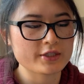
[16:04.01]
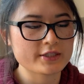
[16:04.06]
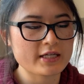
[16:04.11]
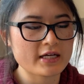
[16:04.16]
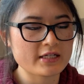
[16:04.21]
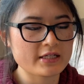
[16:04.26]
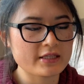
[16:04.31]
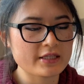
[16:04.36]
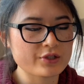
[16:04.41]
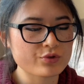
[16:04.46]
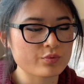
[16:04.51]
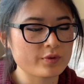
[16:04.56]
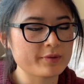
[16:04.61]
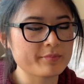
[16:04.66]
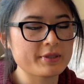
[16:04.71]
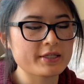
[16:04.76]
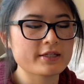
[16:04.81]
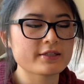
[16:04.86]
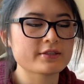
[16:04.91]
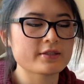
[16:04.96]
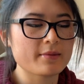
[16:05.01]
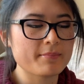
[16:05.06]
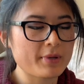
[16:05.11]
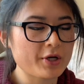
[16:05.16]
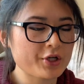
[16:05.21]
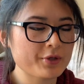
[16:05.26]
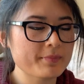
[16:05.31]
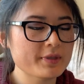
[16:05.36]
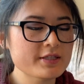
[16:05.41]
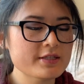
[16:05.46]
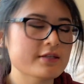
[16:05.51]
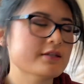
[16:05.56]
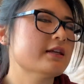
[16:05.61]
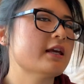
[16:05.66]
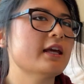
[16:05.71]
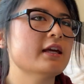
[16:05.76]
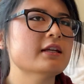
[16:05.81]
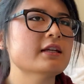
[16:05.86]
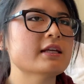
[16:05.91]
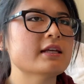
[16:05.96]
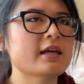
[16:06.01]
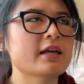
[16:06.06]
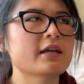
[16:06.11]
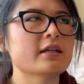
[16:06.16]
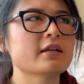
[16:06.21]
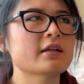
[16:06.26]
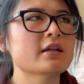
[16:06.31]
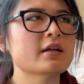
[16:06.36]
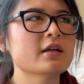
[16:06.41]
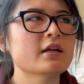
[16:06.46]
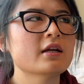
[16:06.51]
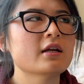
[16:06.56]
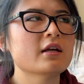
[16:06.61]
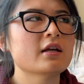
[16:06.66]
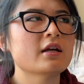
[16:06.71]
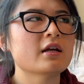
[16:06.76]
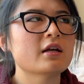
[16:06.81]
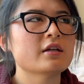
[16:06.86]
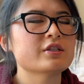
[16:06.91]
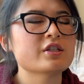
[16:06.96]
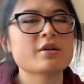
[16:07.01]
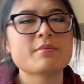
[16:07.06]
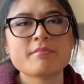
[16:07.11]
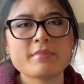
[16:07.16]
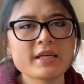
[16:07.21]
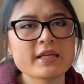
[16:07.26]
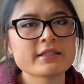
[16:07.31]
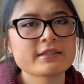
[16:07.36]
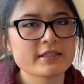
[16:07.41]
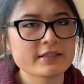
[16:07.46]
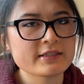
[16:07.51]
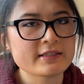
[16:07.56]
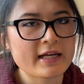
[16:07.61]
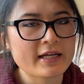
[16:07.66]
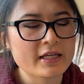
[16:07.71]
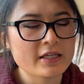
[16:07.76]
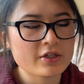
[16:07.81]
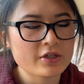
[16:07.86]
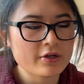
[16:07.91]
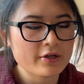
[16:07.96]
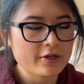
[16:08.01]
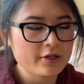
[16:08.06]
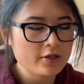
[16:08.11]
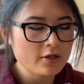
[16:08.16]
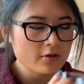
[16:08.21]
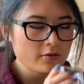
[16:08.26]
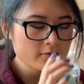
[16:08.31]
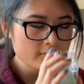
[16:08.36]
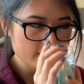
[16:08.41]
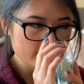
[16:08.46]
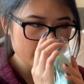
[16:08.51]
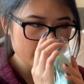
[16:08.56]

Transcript: side in this one because the Buttermints and candy cane to me is a secondary note.